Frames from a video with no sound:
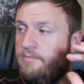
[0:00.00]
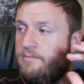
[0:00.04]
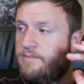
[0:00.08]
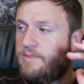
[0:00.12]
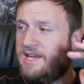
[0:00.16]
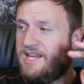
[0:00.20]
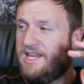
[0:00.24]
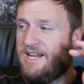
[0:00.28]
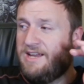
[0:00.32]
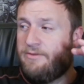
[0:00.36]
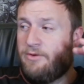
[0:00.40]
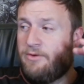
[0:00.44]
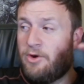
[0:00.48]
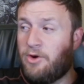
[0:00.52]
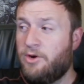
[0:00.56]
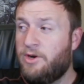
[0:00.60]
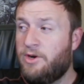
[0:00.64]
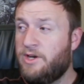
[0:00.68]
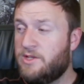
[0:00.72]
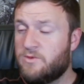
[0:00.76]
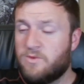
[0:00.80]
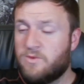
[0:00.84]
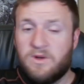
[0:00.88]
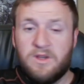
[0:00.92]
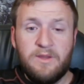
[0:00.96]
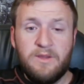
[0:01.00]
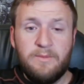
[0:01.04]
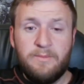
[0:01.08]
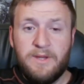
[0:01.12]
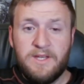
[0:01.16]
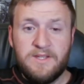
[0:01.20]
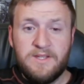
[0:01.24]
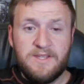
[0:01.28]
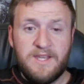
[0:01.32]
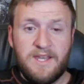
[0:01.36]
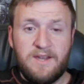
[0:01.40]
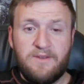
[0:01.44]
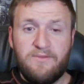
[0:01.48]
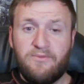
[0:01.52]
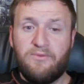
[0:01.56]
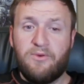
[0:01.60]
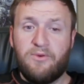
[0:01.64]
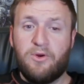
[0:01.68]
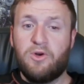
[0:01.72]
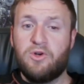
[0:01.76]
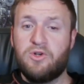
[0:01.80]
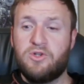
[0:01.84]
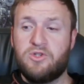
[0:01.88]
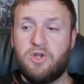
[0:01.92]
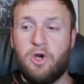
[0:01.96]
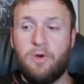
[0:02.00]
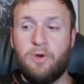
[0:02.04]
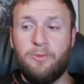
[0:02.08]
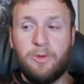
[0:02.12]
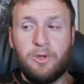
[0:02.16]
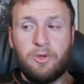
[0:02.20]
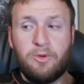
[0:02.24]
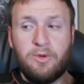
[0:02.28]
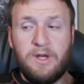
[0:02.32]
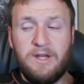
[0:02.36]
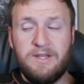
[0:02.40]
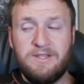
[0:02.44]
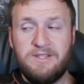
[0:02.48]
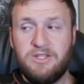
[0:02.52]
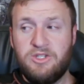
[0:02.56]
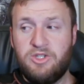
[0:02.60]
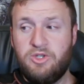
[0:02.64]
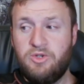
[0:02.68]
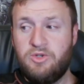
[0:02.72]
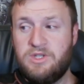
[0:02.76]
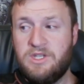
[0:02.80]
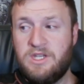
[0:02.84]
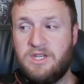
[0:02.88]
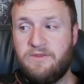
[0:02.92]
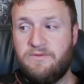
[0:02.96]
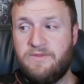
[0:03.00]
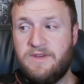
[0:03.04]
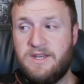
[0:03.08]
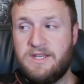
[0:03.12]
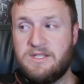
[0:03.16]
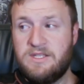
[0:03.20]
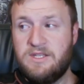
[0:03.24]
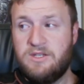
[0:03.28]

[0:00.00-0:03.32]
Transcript: And I've heard he's one of the best like first Omicrons that you should invest